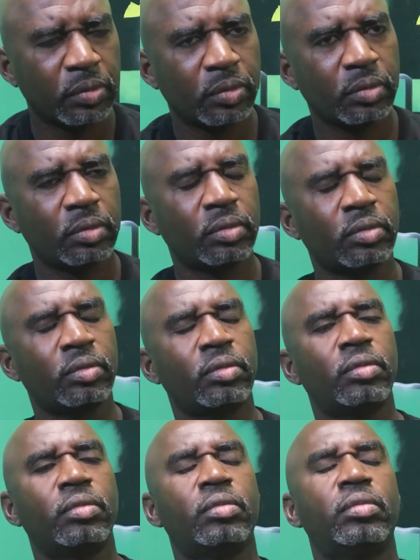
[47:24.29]
Okay,
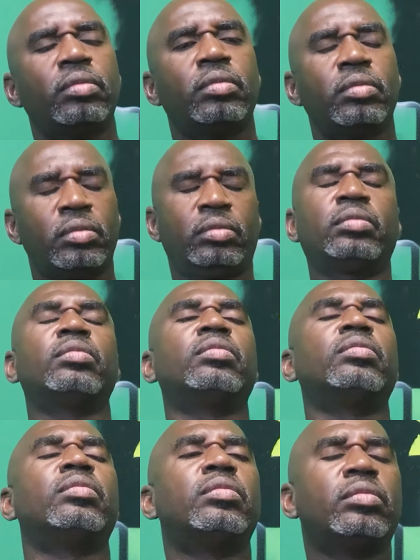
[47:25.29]
Barack Obama
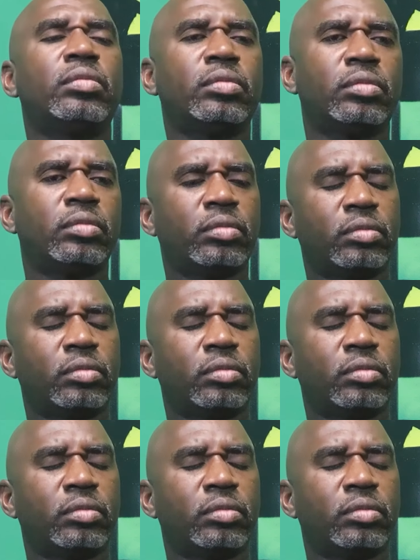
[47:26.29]
or